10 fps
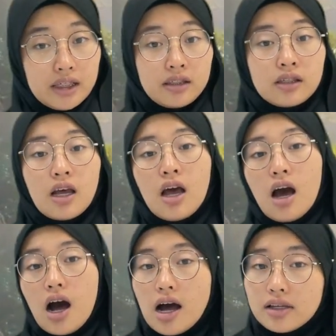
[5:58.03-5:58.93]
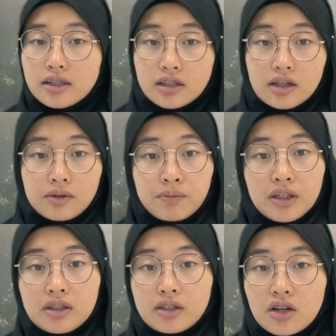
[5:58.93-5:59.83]
communities.
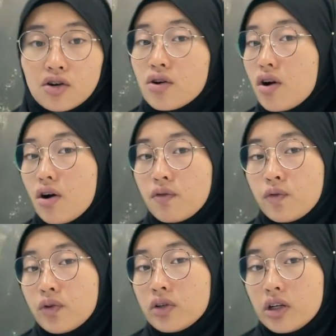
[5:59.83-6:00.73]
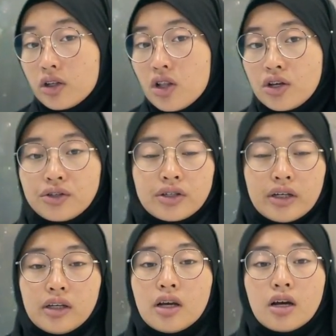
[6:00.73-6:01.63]
As the Minister of Tourist
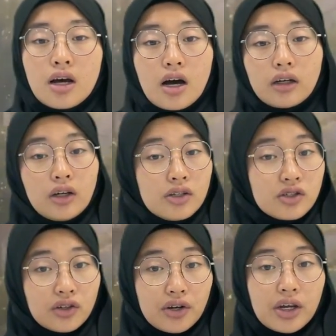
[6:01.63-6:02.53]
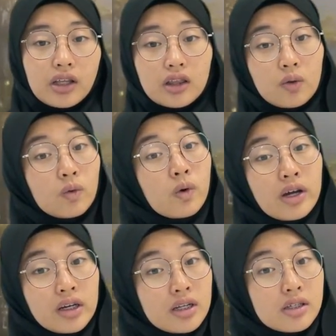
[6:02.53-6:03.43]
Regulation,
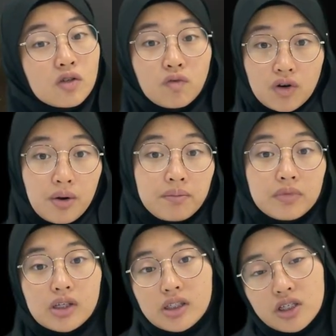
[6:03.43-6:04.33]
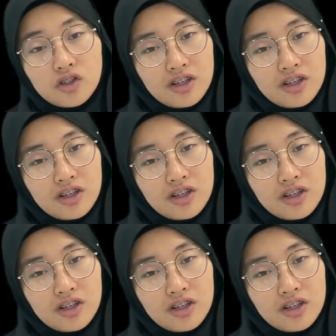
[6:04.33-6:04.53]
concerning guidance from